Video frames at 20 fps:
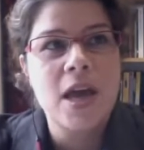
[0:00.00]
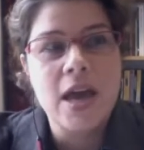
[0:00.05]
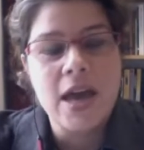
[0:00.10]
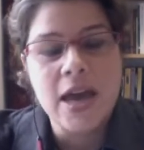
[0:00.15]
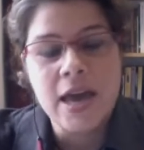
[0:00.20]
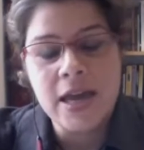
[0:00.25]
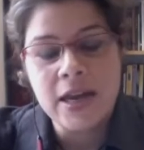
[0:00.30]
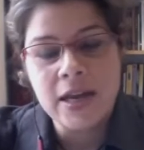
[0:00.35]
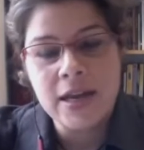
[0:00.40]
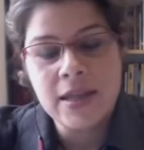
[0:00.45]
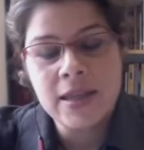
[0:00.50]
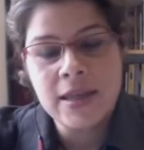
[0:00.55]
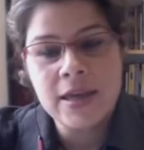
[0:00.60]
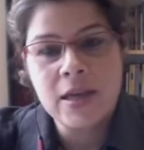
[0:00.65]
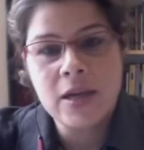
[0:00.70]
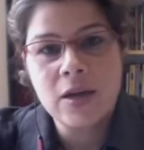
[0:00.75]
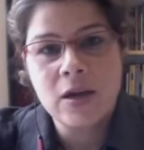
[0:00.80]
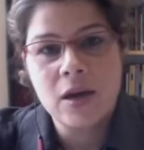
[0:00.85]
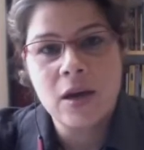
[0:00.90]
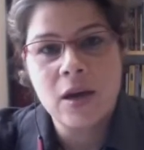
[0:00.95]
And I
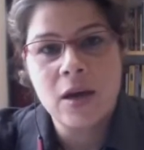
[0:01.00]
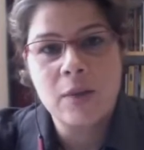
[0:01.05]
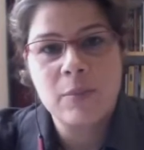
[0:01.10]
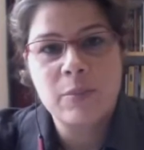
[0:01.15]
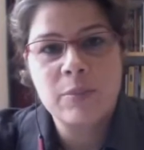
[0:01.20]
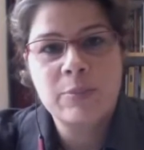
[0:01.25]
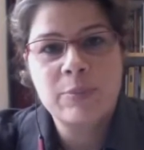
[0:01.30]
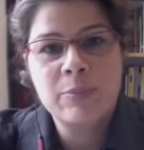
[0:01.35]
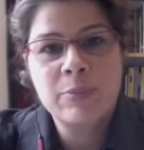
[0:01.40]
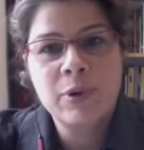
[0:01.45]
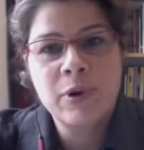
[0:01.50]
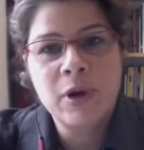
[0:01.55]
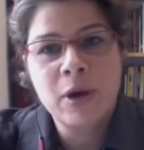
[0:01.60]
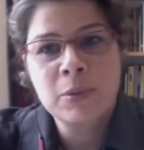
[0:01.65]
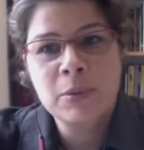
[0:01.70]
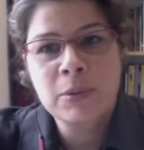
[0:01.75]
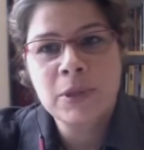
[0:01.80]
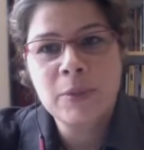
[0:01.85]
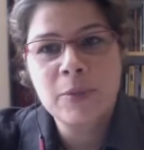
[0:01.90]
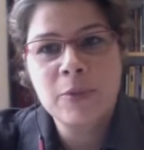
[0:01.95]
think
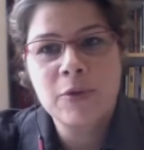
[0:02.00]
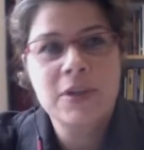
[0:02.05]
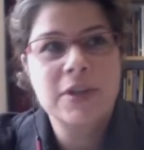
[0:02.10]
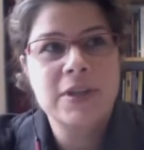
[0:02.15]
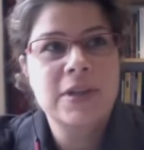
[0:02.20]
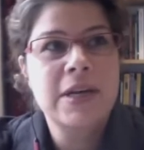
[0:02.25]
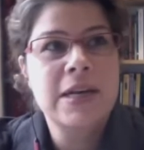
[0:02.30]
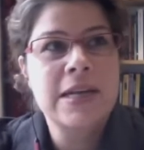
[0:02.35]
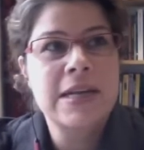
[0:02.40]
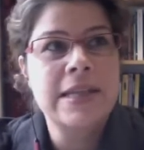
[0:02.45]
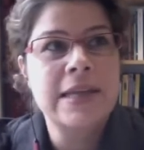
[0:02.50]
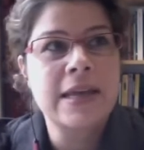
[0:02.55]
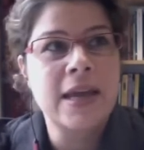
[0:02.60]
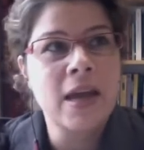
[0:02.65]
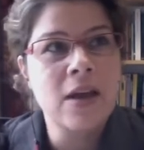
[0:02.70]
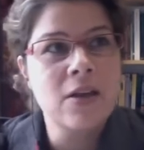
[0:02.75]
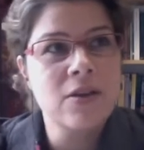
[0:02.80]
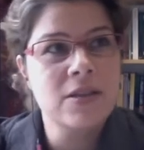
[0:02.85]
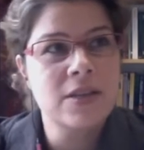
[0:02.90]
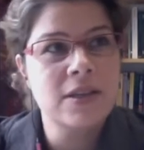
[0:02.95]
probably more than anything
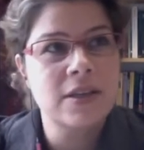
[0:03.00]
else,